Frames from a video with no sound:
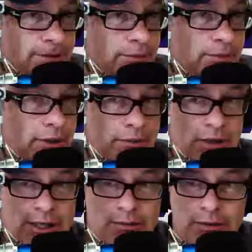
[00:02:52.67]
going
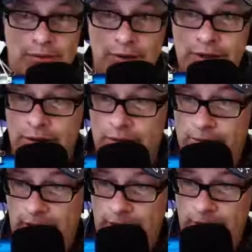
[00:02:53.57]
to keep doing the show
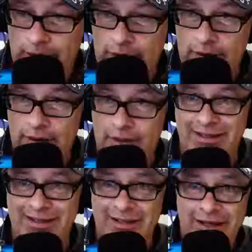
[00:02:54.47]
my way
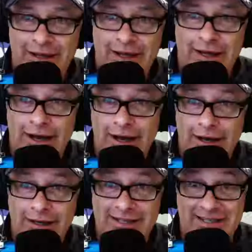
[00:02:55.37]

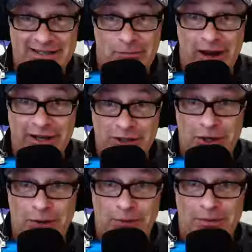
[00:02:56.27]
because it's my
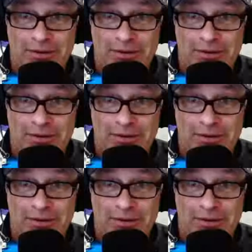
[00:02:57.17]
show.